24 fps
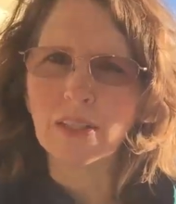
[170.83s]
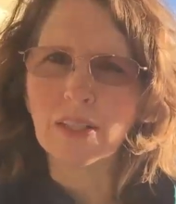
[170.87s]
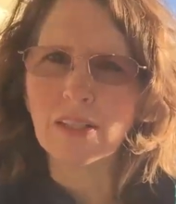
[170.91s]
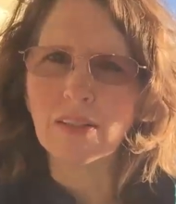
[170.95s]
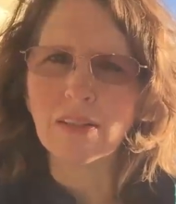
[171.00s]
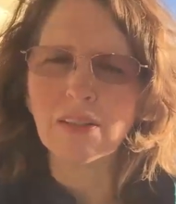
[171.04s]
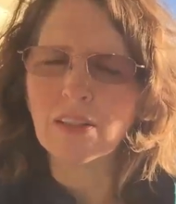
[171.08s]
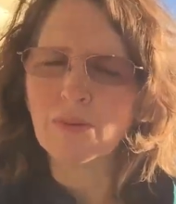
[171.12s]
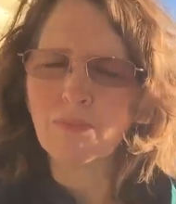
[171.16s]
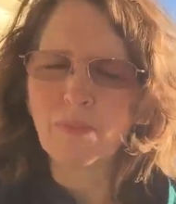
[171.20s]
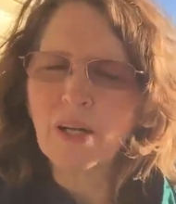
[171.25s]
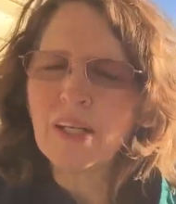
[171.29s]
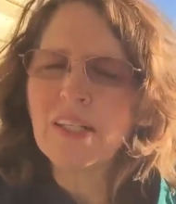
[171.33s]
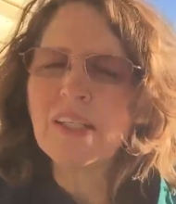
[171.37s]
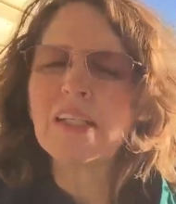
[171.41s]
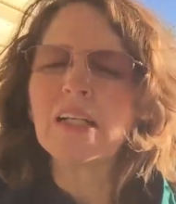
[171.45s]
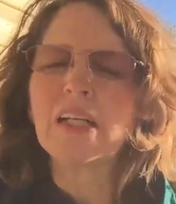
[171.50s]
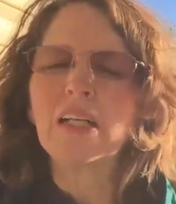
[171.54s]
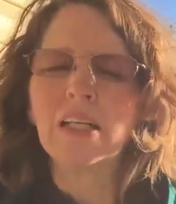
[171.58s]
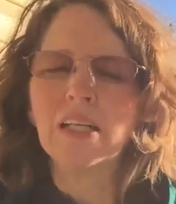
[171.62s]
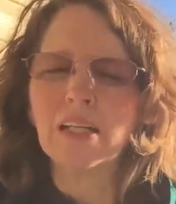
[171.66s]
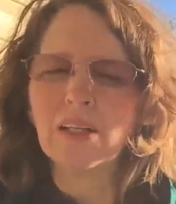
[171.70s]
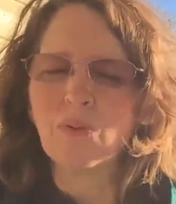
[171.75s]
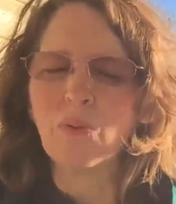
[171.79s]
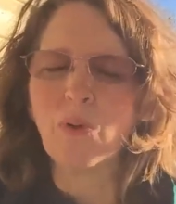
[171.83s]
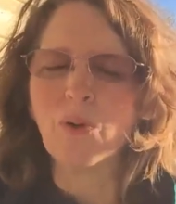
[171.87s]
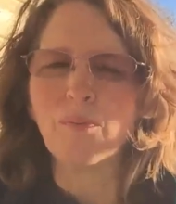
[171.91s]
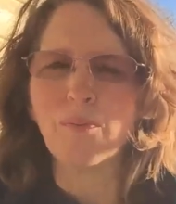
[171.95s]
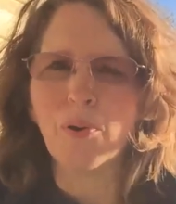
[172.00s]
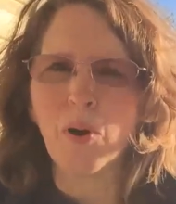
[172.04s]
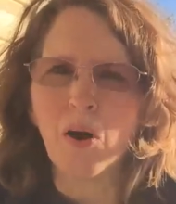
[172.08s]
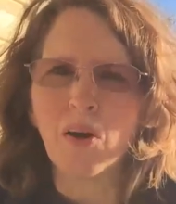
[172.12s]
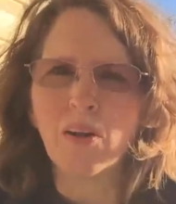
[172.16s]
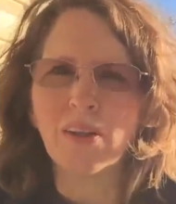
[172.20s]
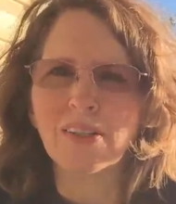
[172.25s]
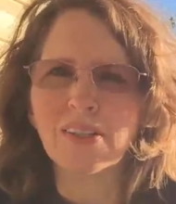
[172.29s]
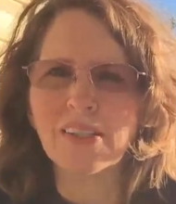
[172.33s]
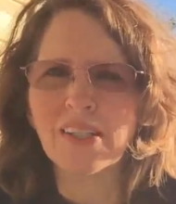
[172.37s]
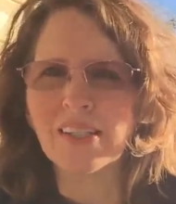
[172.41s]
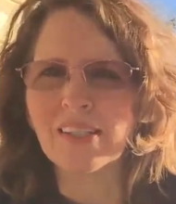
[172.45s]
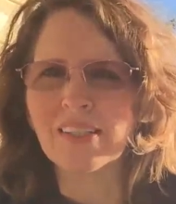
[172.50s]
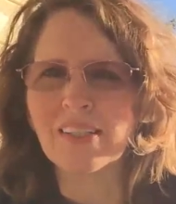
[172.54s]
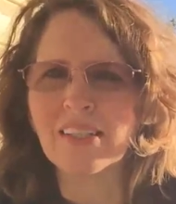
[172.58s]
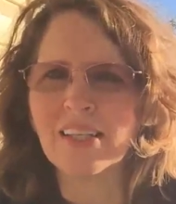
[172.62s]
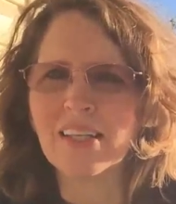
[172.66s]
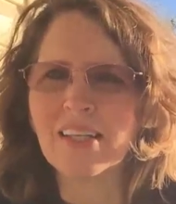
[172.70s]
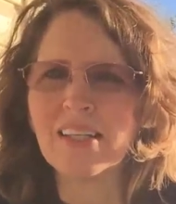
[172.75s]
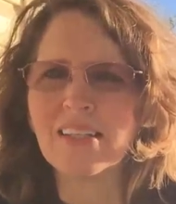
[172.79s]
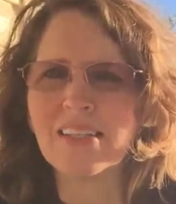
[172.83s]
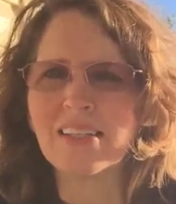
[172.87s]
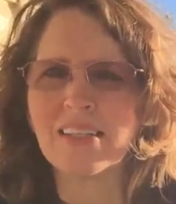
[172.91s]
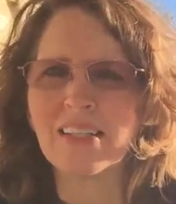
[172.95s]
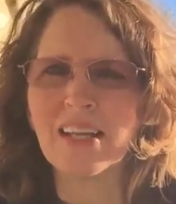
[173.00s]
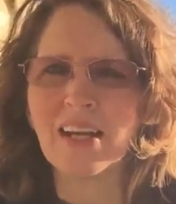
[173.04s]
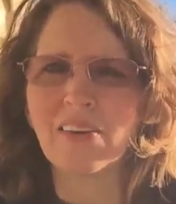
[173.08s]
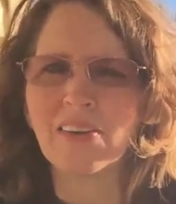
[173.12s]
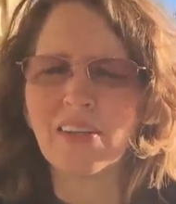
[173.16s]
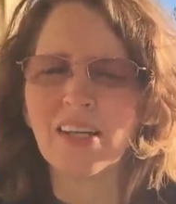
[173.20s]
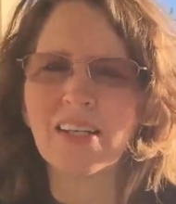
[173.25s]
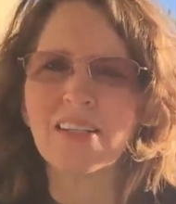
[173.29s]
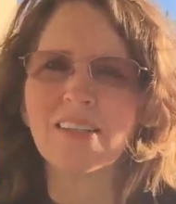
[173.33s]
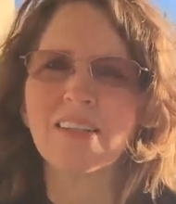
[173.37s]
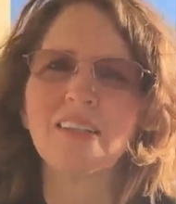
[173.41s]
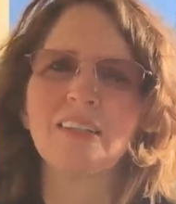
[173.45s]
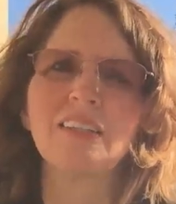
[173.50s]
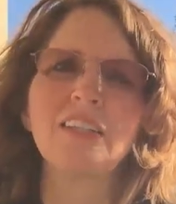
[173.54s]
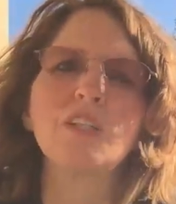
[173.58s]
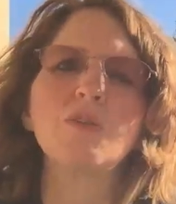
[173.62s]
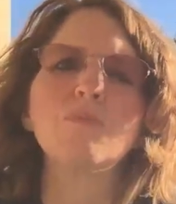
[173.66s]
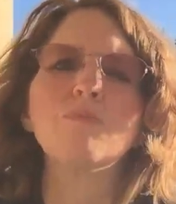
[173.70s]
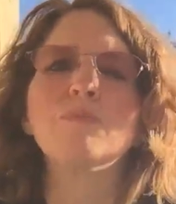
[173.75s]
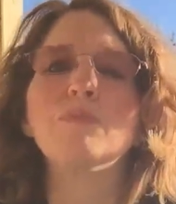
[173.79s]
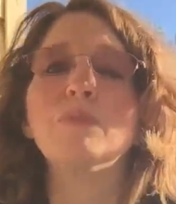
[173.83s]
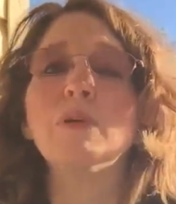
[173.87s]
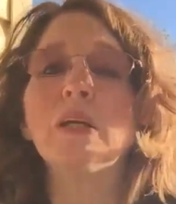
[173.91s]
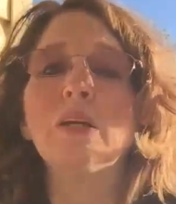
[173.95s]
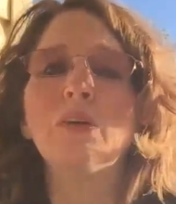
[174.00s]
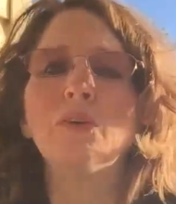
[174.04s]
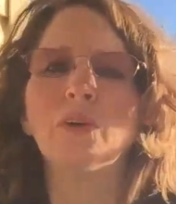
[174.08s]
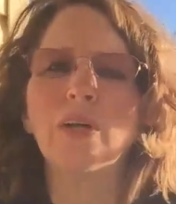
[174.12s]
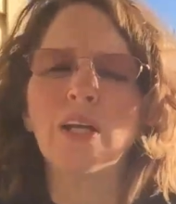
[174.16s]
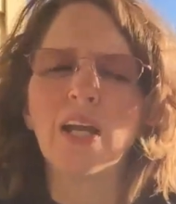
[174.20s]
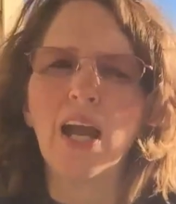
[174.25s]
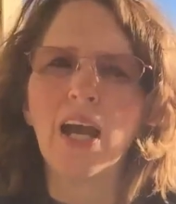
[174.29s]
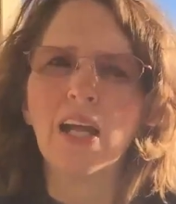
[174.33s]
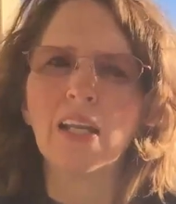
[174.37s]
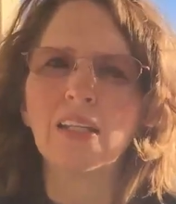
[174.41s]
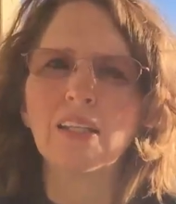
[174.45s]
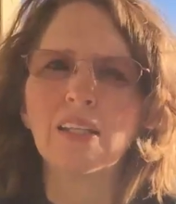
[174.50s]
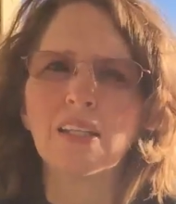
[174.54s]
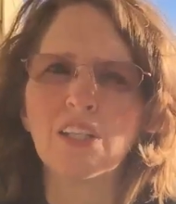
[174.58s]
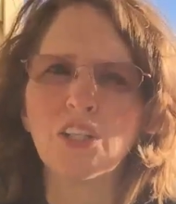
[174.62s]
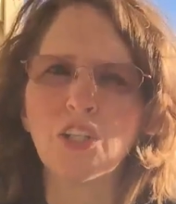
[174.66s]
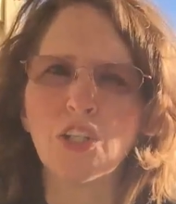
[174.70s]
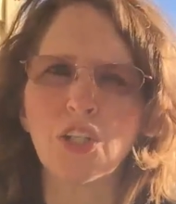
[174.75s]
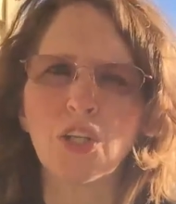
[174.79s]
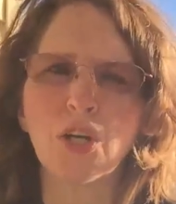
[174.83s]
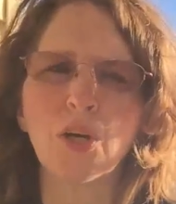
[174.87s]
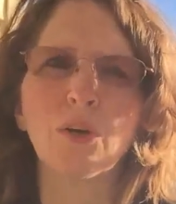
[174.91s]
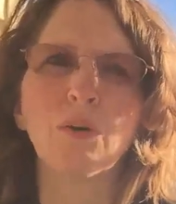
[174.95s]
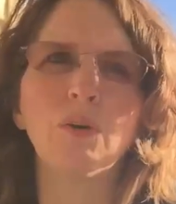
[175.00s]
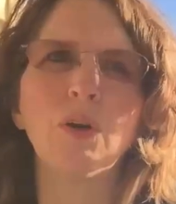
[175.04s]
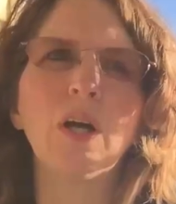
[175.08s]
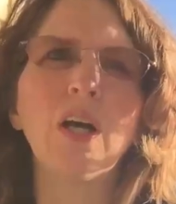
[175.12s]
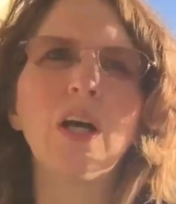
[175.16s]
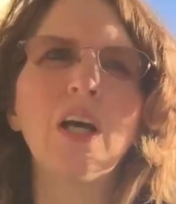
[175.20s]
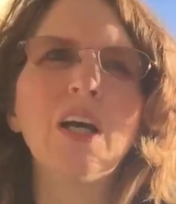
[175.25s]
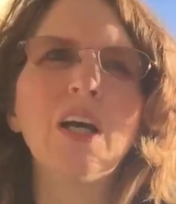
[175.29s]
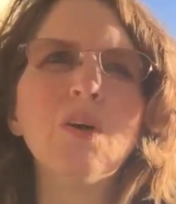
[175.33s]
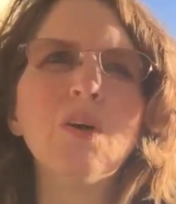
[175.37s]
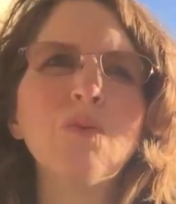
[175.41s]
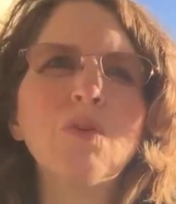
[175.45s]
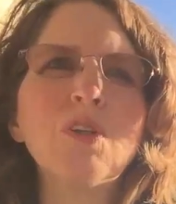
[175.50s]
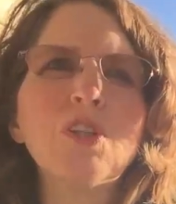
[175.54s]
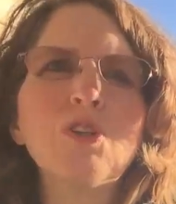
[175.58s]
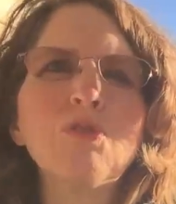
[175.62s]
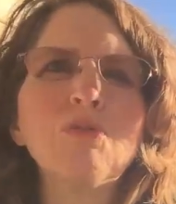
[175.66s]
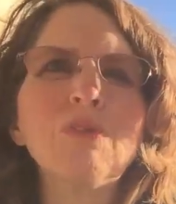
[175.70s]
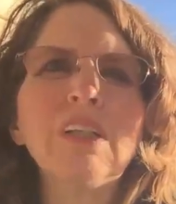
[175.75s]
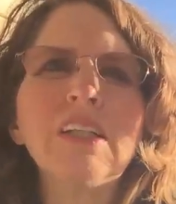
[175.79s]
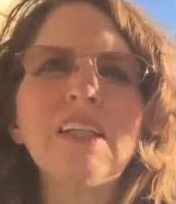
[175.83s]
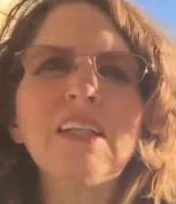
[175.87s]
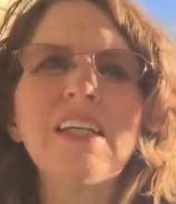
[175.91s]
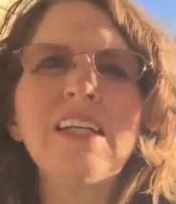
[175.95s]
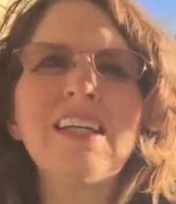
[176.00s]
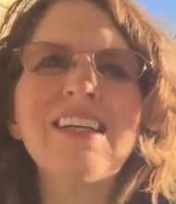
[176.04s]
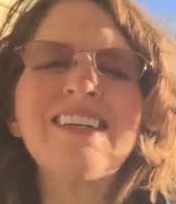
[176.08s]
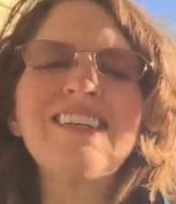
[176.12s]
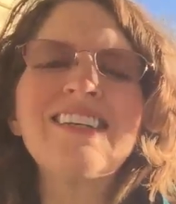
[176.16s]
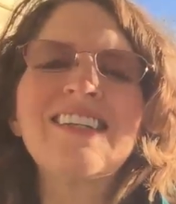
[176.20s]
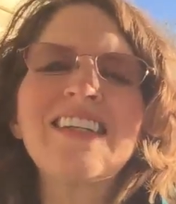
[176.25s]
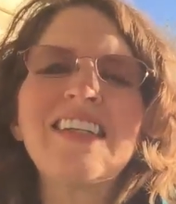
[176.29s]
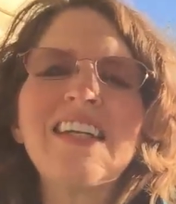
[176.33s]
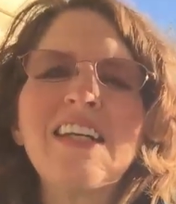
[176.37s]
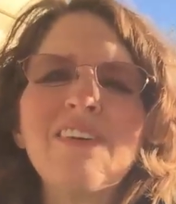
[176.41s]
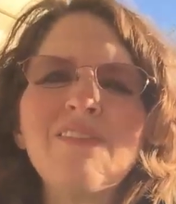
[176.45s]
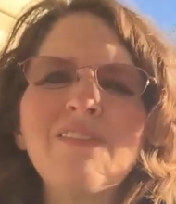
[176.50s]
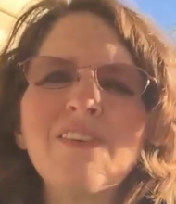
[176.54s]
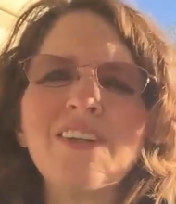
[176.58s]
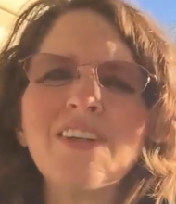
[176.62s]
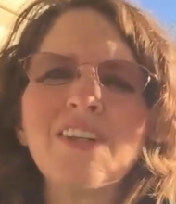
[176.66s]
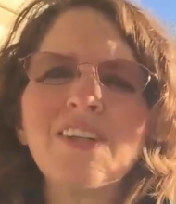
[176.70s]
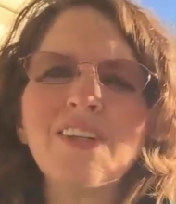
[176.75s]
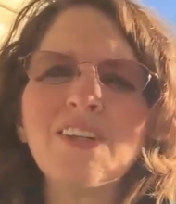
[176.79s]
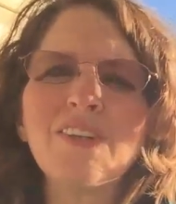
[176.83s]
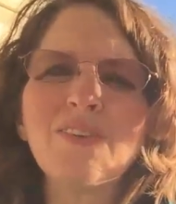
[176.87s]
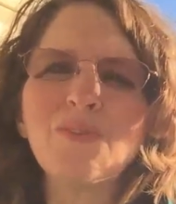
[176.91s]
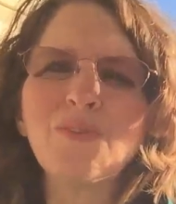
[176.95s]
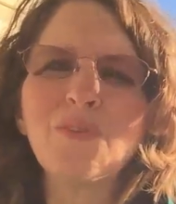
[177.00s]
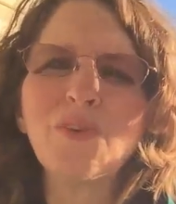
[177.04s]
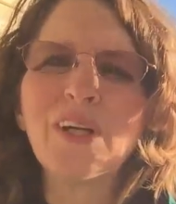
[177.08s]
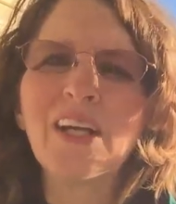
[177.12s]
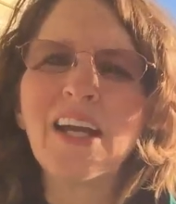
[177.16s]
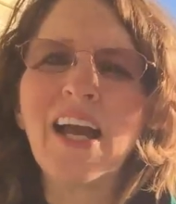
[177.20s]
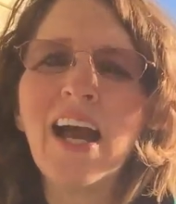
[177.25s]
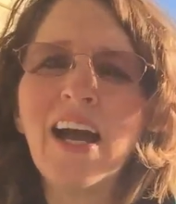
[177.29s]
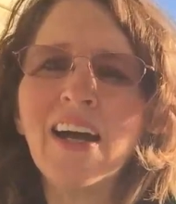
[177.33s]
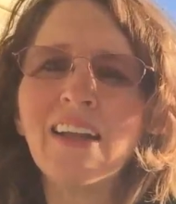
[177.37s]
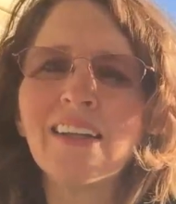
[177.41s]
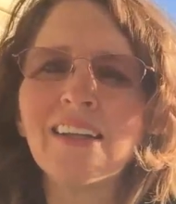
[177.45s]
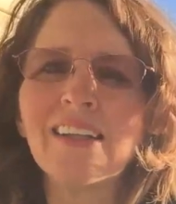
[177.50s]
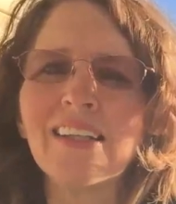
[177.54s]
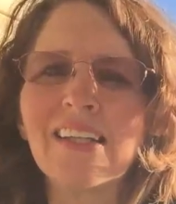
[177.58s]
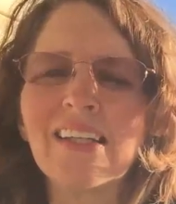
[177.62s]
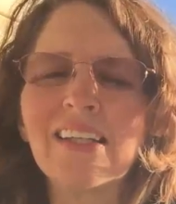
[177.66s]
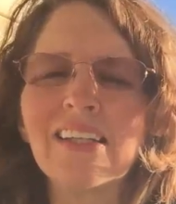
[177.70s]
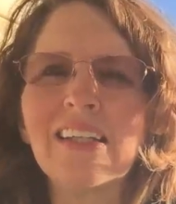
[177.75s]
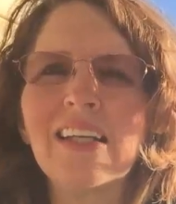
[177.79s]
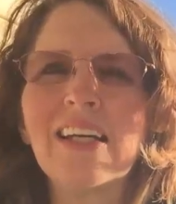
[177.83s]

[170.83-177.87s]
That's basically what politics is nowadays, is this big reality show, which really isn't even reality.